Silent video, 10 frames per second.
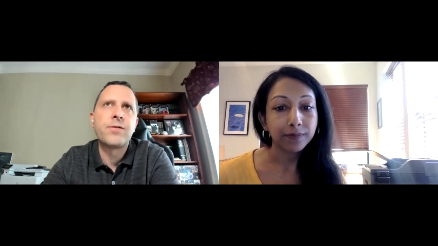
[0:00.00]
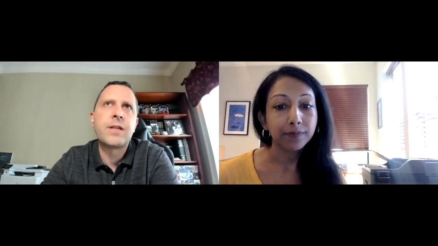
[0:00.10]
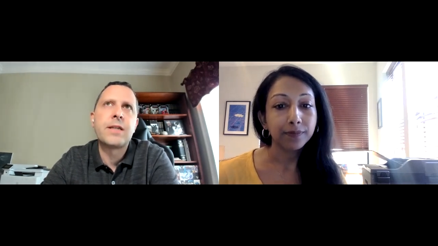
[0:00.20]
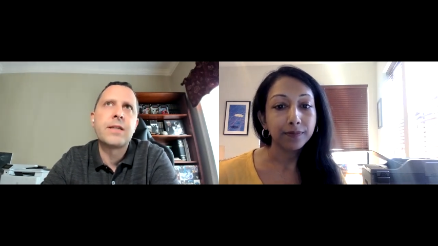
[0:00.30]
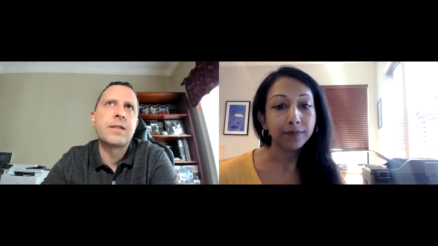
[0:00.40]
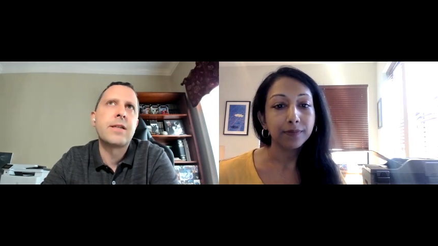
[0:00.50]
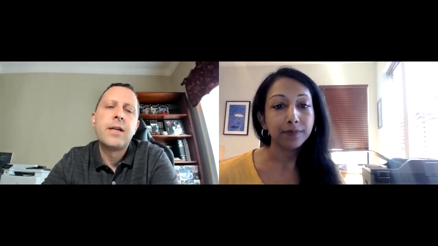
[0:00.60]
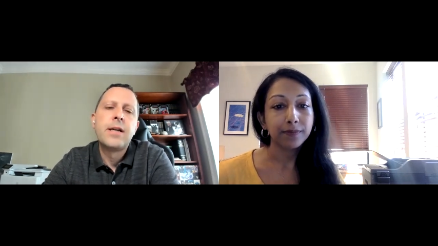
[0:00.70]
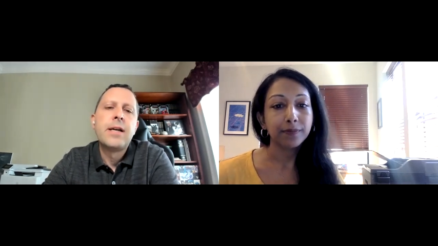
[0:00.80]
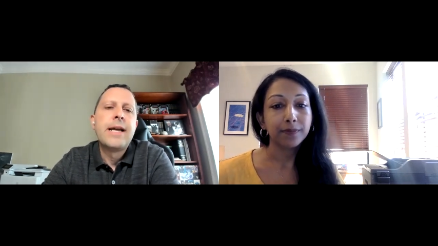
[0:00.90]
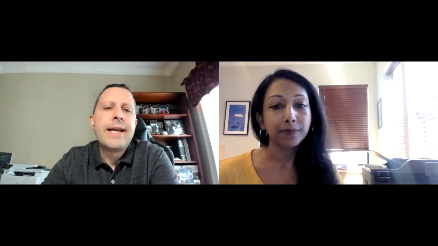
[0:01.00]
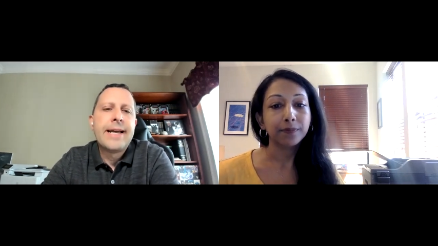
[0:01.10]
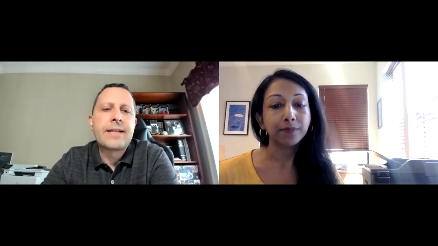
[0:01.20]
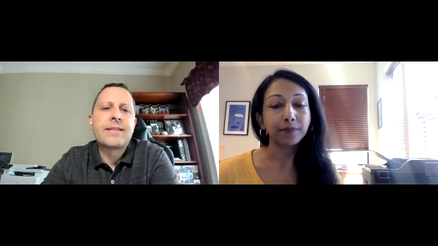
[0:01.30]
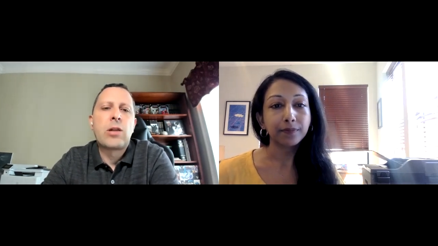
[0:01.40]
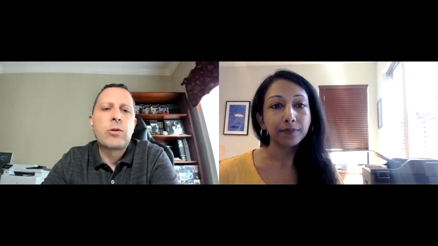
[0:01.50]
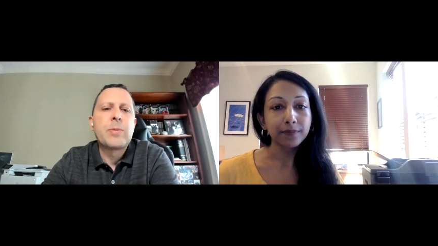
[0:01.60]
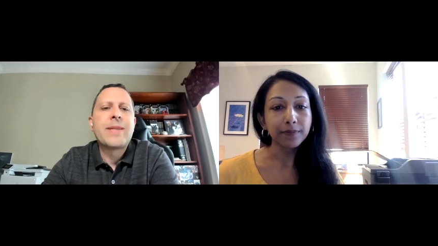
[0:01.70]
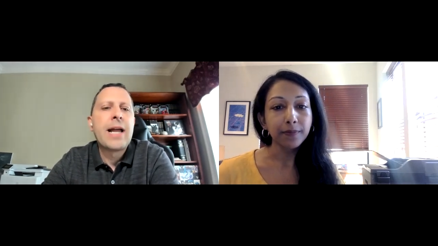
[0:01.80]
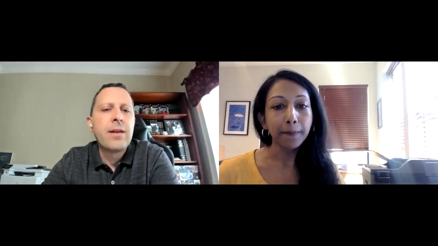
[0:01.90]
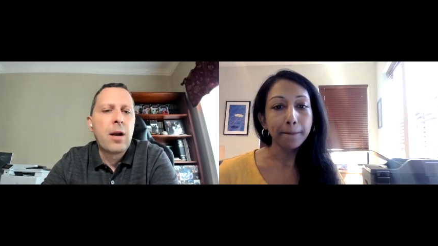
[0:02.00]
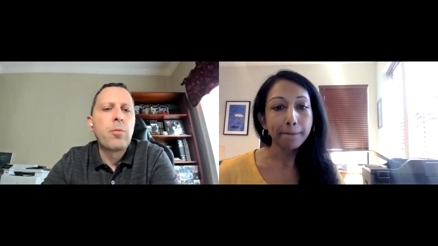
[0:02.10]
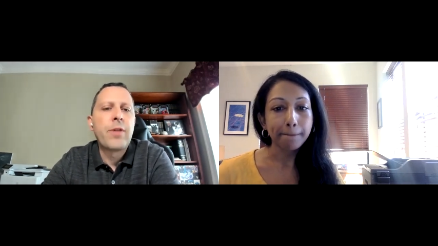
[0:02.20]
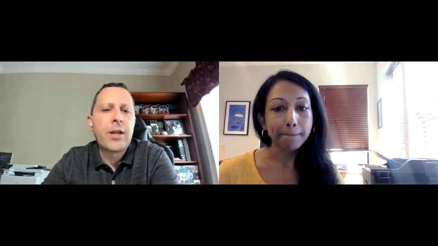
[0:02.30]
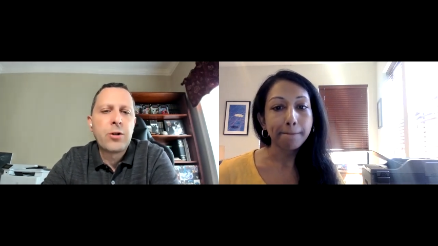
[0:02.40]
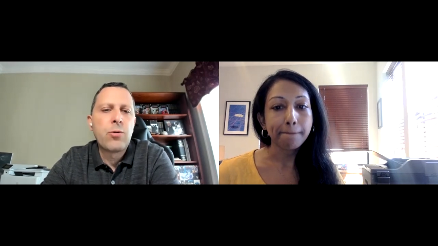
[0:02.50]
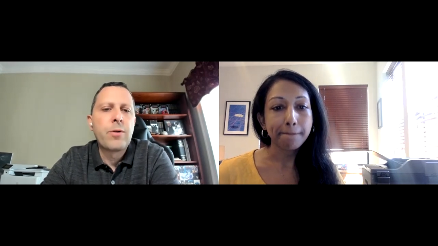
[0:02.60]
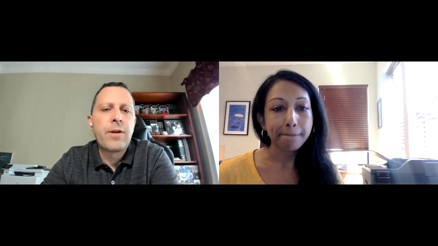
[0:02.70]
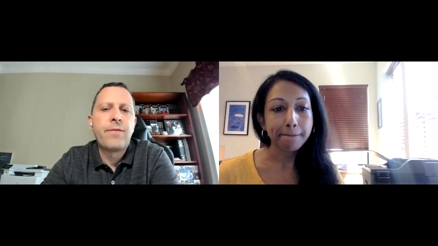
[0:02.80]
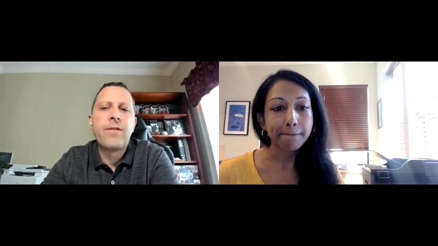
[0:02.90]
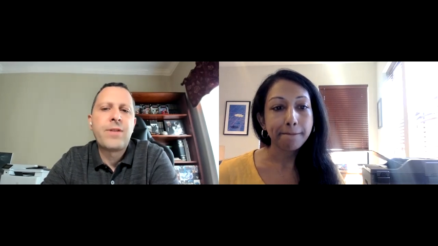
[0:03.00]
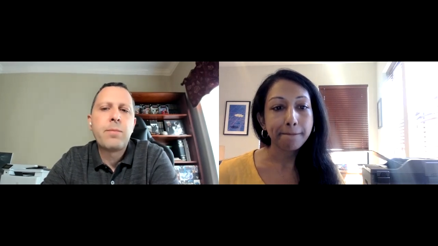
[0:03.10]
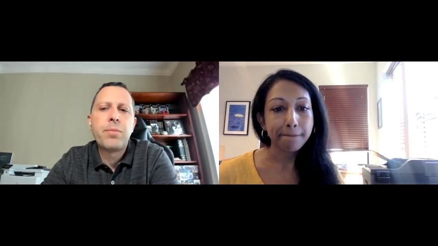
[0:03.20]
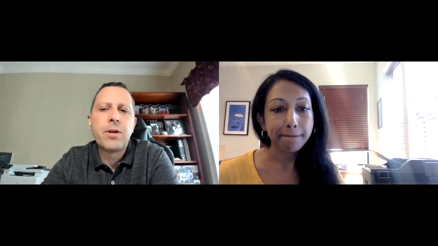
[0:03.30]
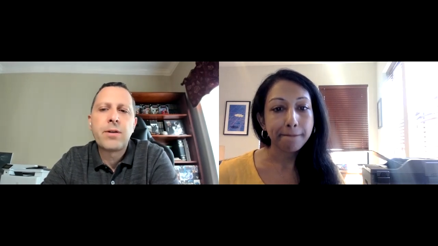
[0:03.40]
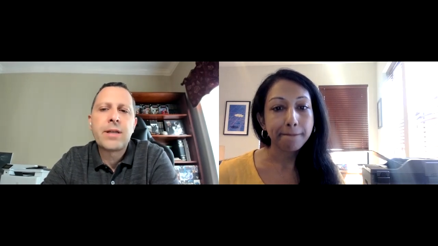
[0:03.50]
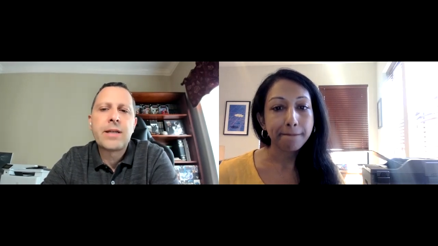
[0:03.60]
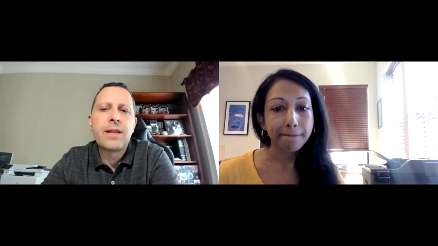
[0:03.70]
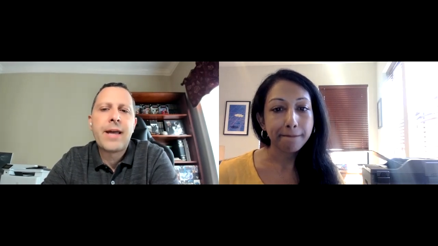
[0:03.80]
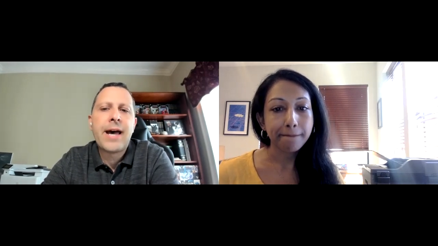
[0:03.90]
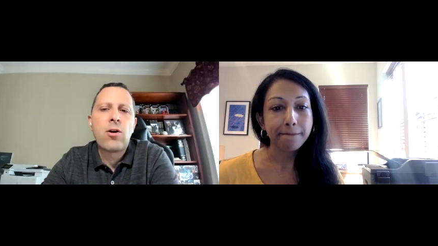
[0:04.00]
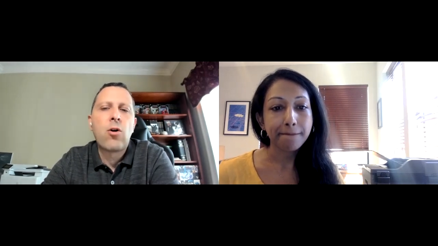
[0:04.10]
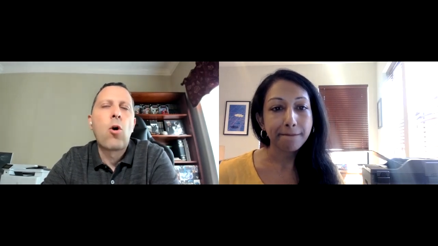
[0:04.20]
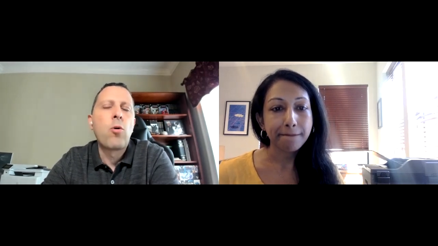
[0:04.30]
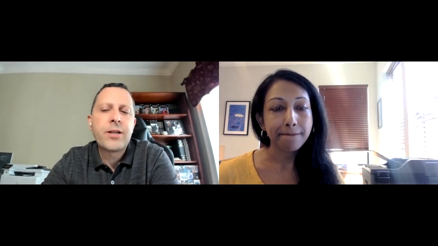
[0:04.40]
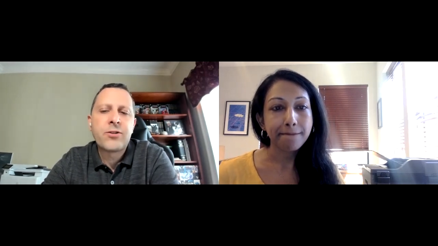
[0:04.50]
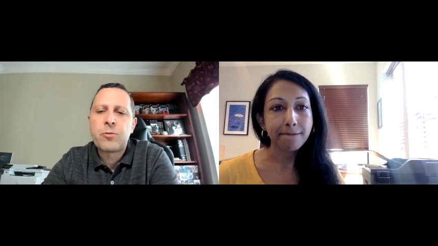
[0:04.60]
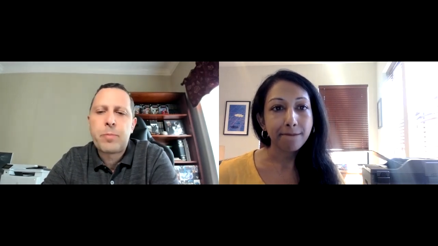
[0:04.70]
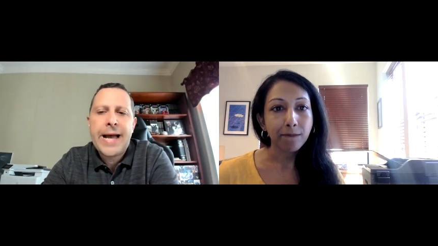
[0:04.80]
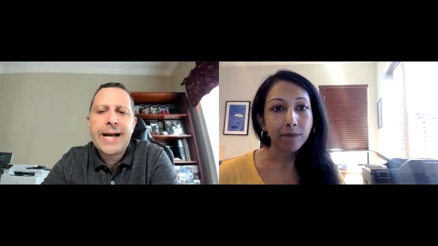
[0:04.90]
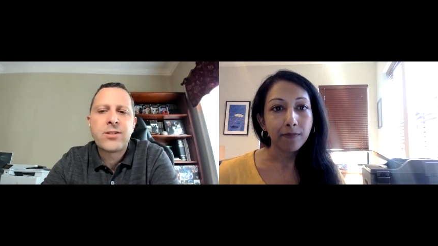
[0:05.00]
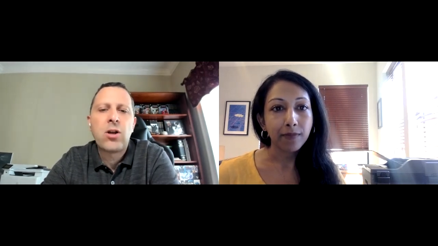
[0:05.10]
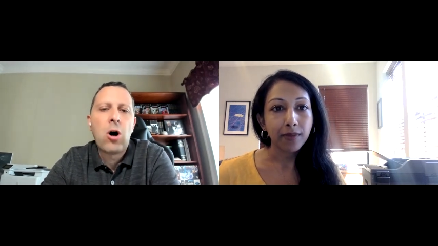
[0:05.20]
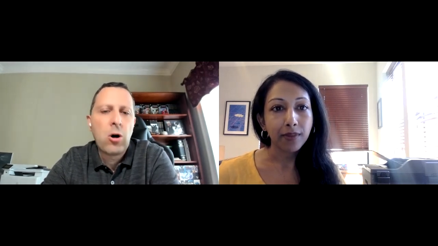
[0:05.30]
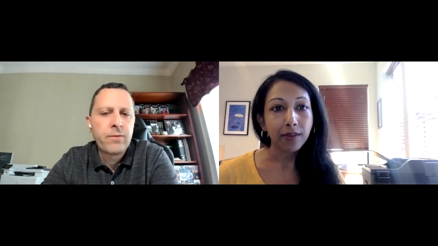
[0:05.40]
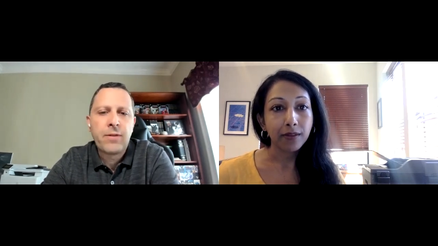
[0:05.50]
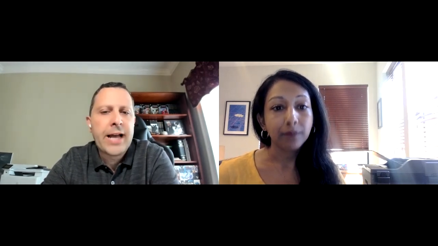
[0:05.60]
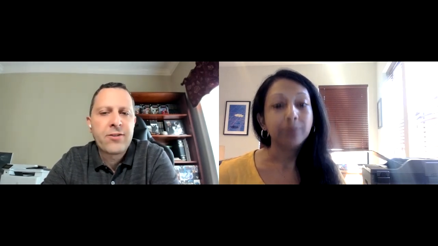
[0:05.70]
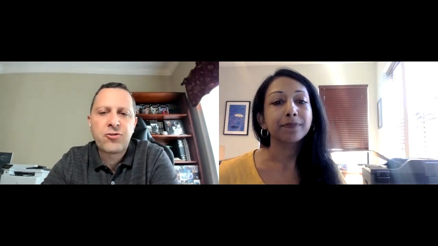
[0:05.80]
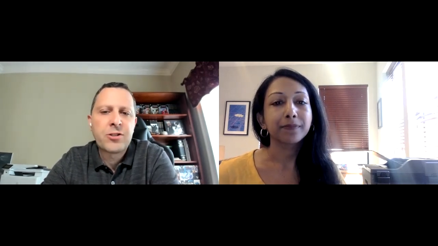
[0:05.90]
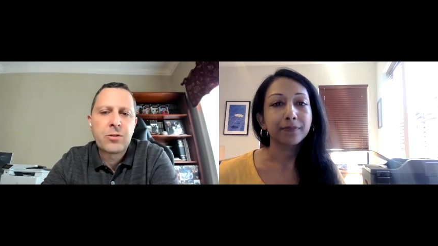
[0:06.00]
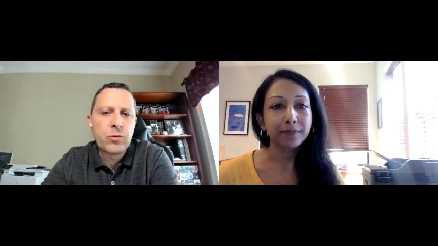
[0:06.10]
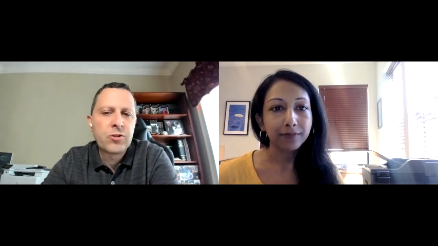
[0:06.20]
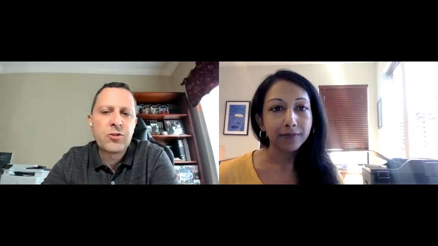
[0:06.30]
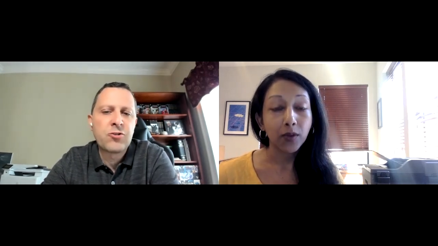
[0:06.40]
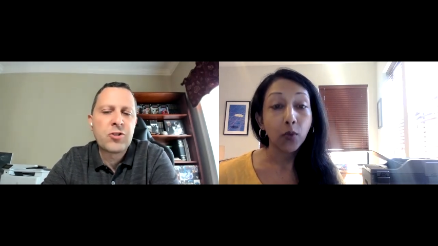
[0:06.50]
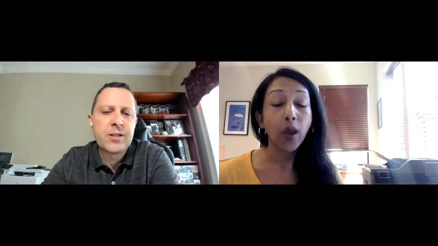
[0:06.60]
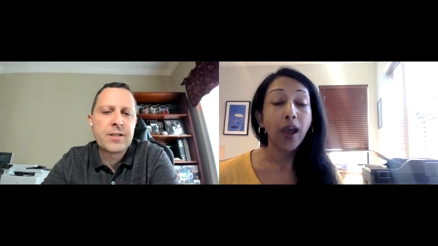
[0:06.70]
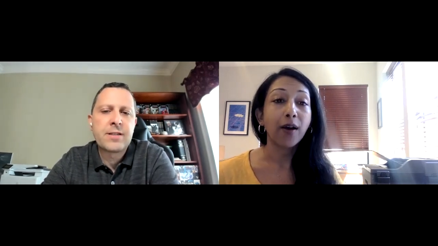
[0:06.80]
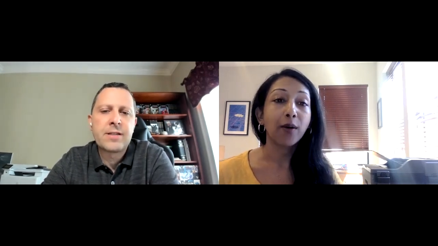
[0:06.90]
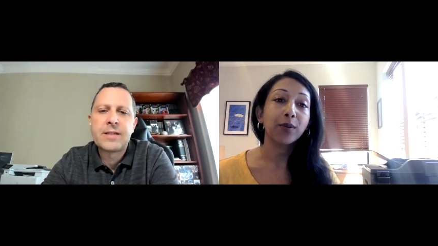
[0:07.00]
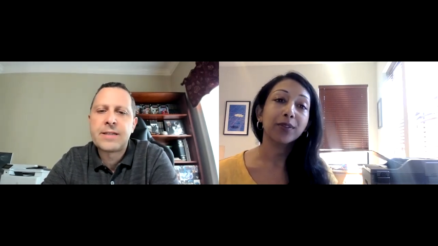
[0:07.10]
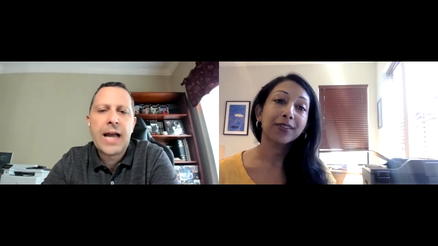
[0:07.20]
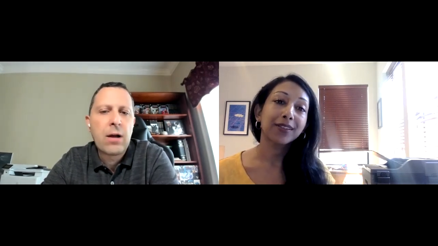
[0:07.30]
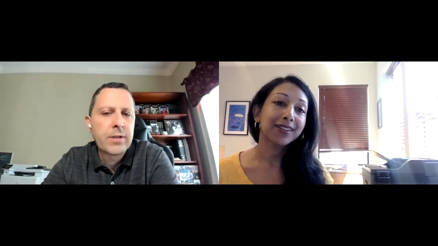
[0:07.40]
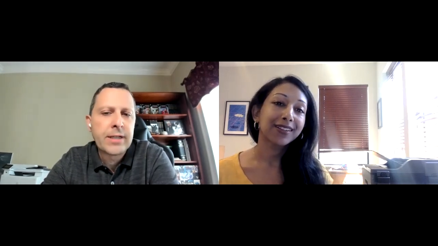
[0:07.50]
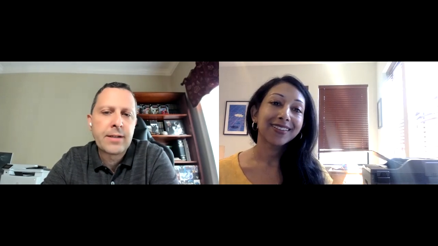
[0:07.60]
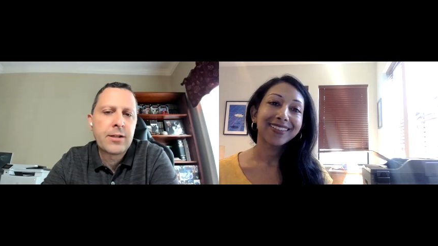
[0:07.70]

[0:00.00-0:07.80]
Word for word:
Speaker 1: You've seen this acceleration, but that number that you quoted, that 15 billion, that already surpassed all of last year, which is just astounding.